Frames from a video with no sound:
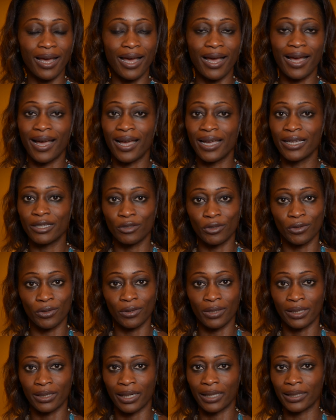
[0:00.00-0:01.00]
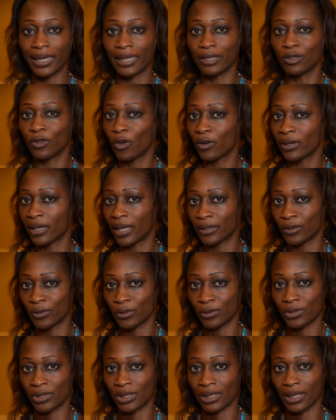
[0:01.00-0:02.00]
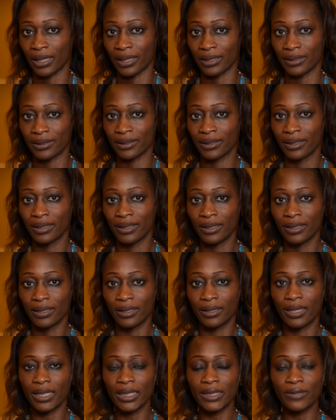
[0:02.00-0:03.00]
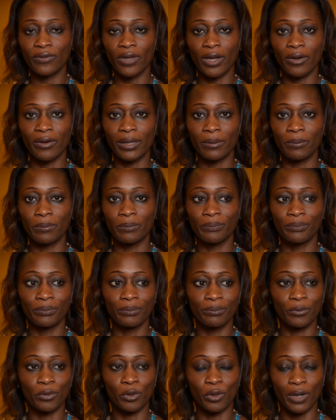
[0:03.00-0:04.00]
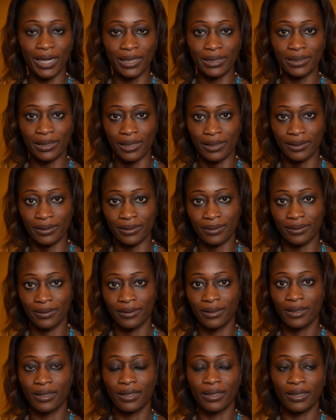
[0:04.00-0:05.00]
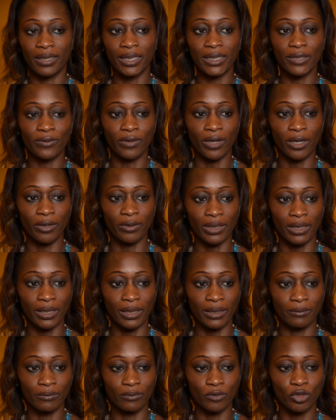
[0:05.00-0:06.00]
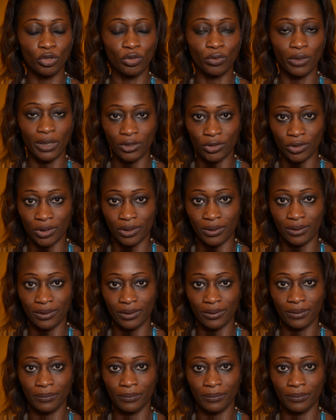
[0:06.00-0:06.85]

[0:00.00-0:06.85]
I know that I cannot negotiate this very priceless, this very treasured